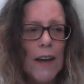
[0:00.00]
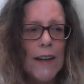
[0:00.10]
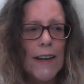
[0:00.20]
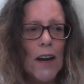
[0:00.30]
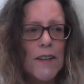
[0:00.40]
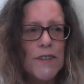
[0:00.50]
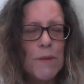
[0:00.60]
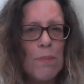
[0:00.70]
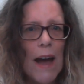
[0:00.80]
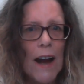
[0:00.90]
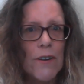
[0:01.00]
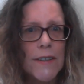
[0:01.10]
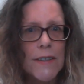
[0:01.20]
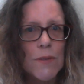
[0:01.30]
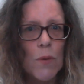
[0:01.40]
He goes to
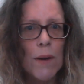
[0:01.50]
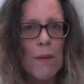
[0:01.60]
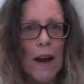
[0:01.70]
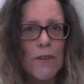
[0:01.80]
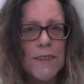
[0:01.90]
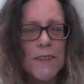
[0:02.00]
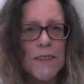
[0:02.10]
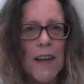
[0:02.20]
Paris, where Paris is